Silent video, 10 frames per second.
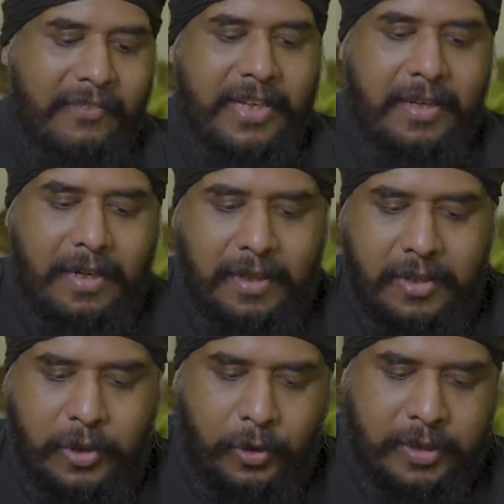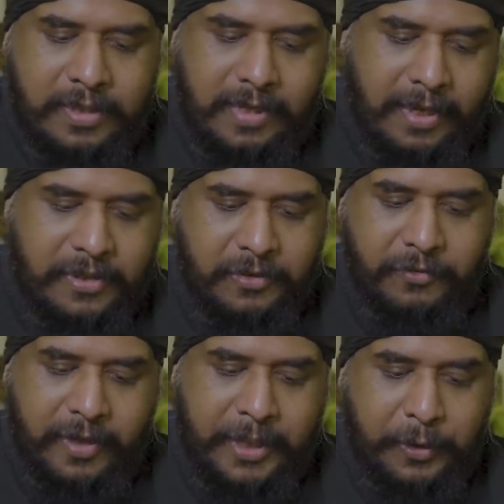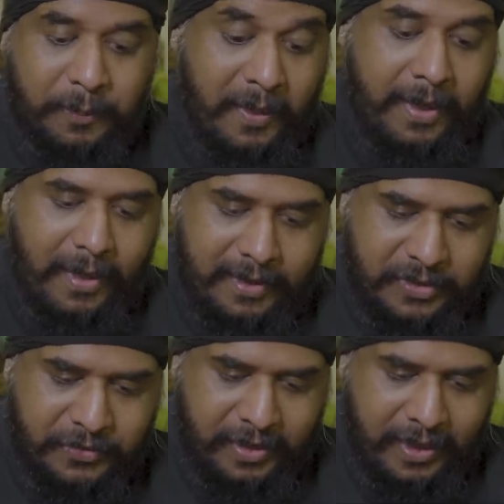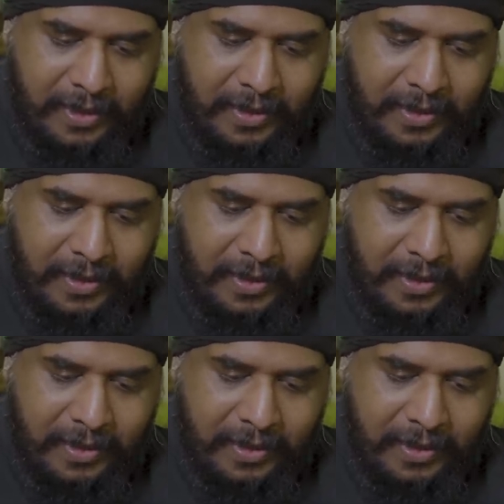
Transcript: Having a good sense of where to apply artistry